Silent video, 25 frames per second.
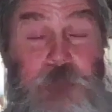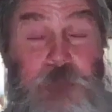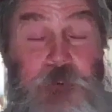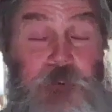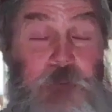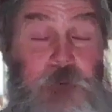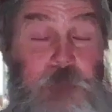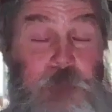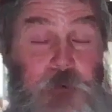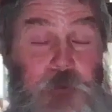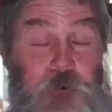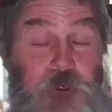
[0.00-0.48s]

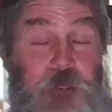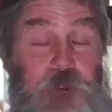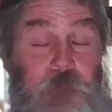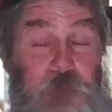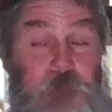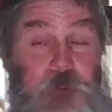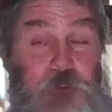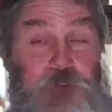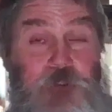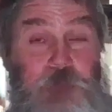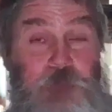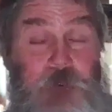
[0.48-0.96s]
his
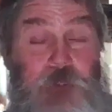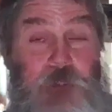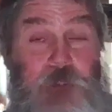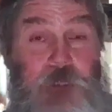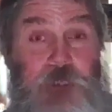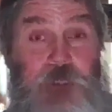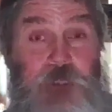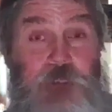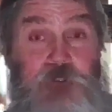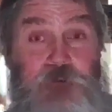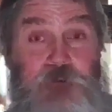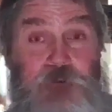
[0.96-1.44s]
story
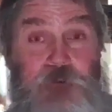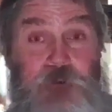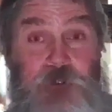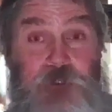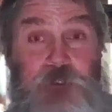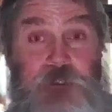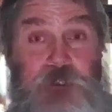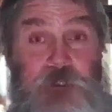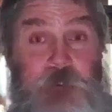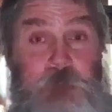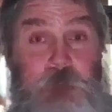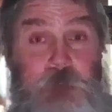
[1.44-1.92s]
pretty
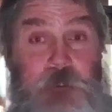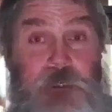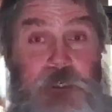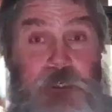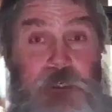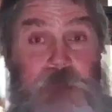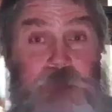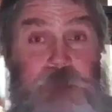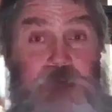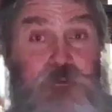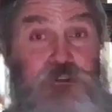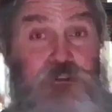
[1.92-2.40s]
much
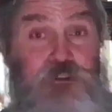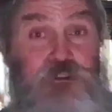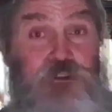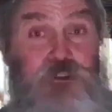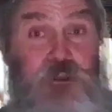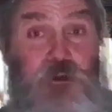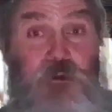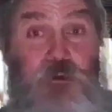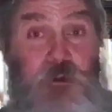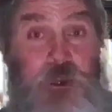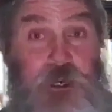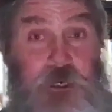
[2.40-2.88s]
begins with
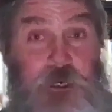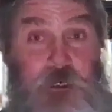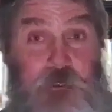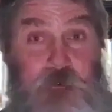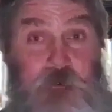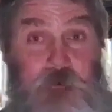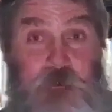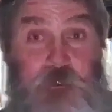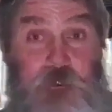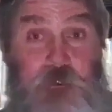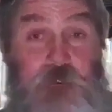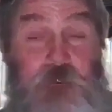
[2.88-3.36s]
he
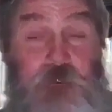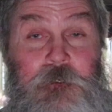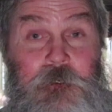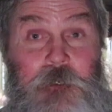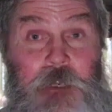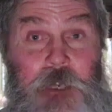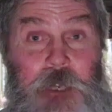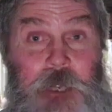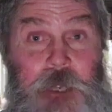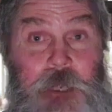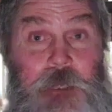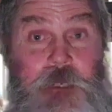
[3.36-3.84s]
became
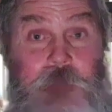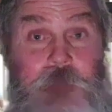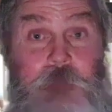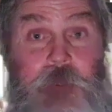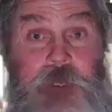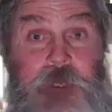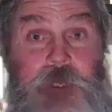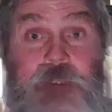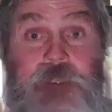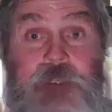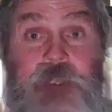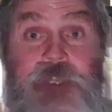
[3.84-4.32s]
so
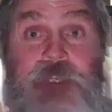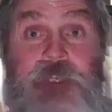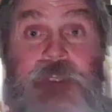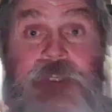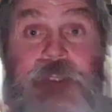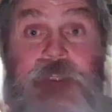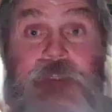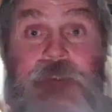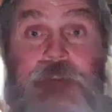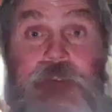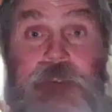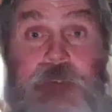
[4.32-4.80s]
angry
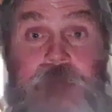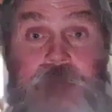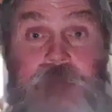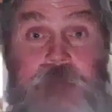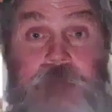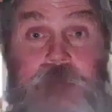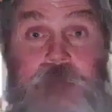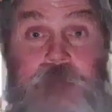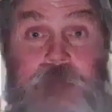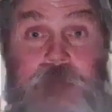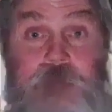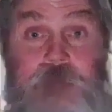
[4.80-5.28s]
at a
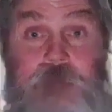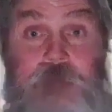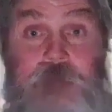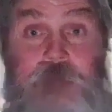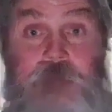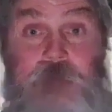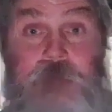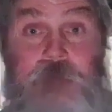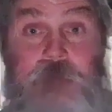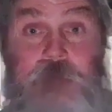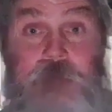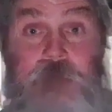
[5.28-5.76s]
man that he
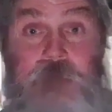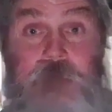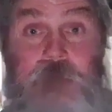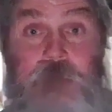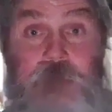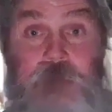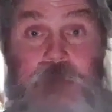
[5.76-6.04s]
killed him